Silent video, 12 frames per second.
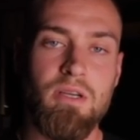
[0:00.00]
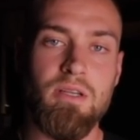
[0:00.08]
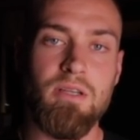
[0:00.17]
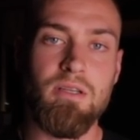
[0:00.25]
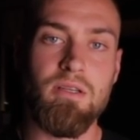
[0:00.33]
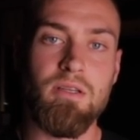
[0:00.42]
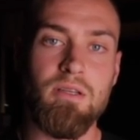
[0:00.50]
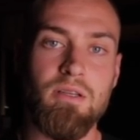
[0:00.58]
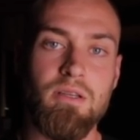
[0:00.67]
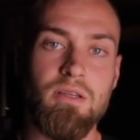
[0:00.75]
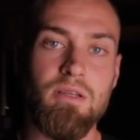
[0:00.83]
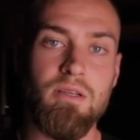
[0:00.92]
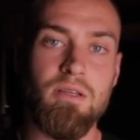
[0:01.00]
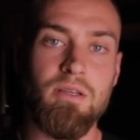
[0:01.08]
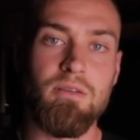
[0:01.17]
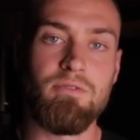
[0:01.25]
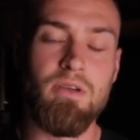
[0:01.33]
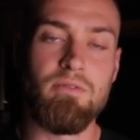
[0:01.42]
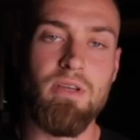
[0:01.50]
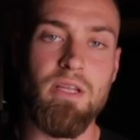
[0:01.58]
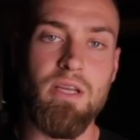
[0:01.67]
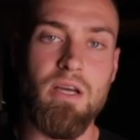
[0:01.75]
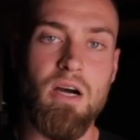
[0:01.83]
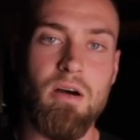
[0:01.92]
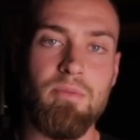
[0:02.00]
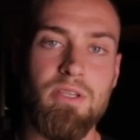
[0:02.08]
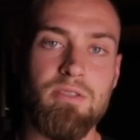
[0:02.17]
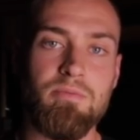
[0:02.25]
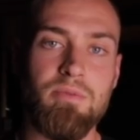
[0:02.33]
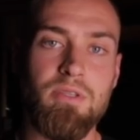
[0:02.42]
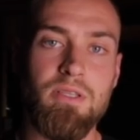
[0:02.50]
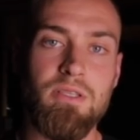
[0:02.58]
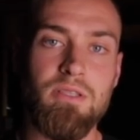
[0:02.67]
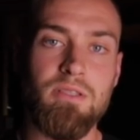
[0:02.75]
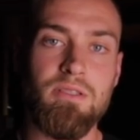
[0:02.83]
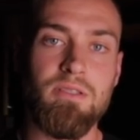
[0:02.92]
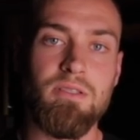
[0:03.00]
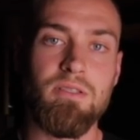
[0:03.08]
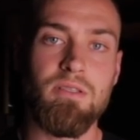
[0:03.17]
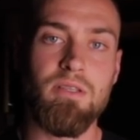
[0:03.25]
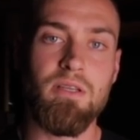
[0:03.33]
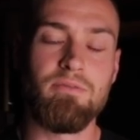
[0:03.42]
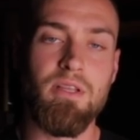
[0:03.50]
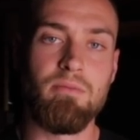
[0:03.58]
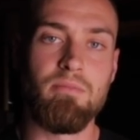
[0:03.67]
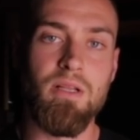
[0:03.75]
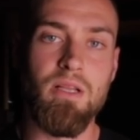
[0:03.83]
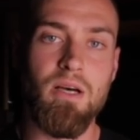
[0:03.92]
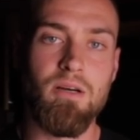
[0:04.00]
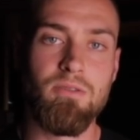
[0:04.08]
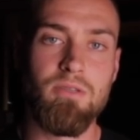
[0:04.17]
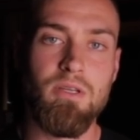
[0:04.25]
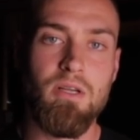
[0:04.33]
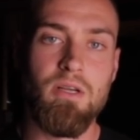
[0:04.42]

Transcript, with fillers: And if you have any comments, please leave them below.